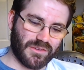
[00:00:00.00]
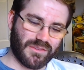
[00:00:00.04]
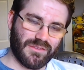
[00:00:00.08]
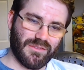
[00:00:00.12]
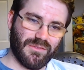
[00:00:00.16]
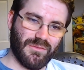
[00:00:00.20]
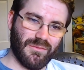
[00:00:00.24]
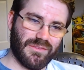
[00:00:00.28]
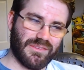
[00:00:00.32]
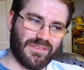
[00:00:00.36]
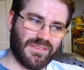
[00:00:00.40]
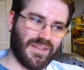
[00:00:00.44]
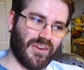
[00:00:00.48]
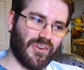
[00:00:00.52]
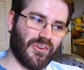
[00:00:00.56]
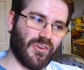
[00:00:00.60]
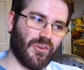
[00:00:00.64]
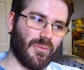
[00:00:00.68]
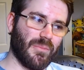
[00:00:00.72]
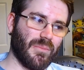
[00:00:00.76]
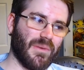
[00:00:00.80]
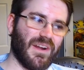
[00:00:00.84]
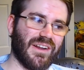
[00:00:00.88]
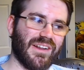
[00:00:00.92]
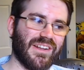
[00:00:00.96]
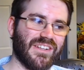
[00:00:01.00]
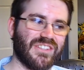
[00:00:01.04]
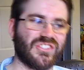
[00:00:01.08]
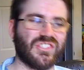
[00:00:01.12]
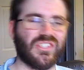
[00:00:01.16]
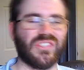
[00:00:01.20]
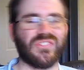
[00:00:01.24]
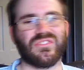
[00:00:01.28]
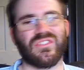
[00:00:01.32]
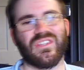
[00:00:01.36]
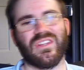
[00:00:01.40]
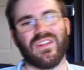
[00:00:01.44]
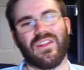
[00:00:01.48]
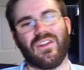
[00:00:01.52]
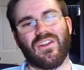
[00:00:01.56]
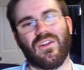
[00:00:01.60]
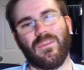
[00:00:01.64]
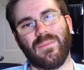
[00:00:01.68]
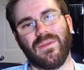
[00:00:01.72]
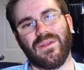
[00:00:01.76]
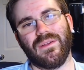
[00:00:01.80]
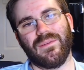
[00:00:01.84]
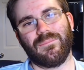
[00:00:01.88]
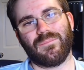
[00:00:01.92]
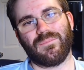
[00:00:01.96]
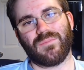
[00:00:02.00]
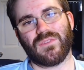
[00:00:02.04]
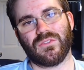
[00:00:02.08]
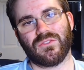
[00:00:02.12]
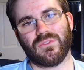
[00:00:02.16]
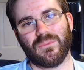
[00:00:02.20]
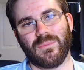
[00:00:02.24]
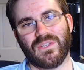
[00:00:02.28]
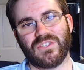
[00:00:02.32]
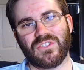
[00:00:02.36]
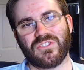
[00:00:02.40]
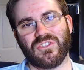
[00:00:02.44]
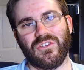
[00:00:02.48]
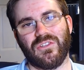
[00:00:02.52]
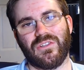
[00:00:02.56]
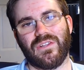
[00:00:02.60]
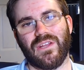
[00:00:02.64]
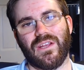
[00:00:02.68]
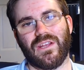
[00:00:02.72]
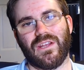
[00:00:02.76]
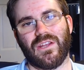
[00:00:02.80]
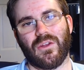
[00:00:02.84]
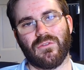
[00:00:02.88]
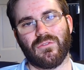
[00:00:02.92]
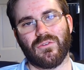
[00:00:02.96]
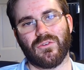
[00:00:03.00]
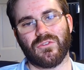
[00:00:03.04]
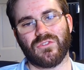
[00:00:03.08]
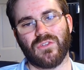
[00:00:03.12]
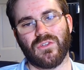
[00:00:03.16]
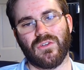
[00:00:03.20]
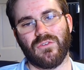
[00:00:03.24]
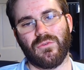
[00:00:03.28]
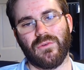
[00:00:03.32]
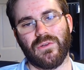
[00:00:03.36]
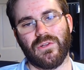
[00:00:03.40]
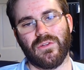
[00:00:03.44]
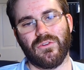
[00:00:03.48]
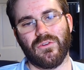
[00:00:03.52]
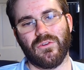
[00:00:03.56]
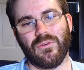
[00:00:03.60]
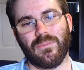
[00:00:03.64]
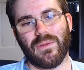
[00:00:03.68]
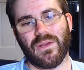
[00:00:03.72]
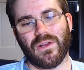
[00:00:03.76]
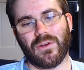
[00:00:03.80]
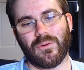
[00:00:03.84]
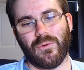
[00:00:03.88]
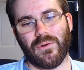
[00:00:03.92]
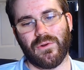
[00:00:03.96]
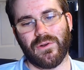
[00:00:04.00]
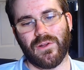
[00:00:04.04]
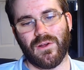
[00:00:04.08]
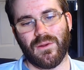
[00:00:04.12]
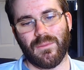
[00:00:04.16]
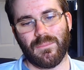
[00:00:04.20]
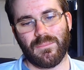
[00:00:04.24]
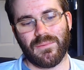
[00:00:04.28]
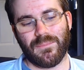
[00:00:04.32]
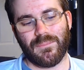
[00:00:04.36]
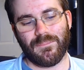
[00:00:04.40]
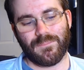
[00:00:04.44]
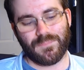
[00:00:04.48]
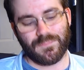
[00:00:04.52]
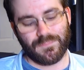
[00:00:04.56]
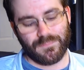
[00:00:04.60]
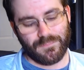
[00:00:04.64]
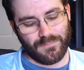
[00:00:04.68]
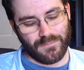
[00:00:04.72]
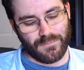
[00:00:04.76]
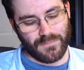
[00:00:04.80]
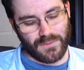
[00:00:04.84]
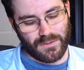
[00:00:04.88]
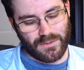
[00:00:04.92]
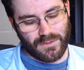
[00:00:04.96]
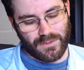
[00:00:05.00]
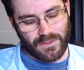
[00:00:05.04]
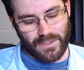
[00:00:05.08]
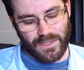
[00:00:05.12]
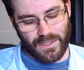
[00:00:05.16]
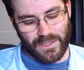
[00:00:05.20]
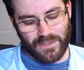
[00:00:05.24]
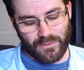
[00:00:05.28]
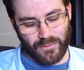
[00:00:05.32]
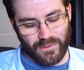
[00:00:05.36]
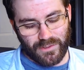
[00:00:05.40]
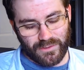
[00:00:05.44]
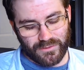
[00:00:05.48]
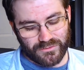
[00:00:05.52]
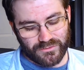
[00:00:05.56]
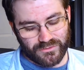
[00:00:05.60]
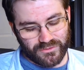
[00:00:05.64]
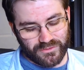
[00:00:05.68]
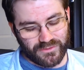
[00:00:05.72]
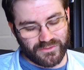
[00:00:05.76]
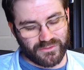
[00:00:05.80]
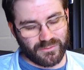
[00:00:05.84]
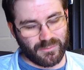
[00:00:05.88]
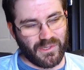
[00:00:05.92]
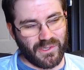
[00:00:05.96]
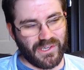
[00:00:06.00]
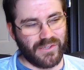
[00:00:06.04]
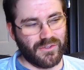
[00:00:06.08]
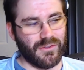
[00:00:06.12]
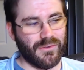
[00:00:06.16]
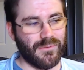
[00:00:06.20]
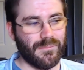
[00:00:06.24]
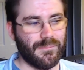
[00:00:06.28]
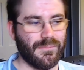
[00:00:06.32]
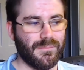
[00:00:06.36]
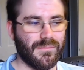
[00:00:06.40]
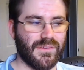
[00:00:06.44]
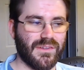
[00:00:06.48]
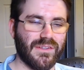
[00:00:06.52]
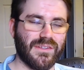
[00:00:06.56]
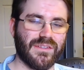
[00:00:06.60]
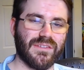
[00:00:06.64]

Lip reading: tear your body just a little bit. So make sure you take care of yourself when you do pick one up. Anyways, this is Michael. This is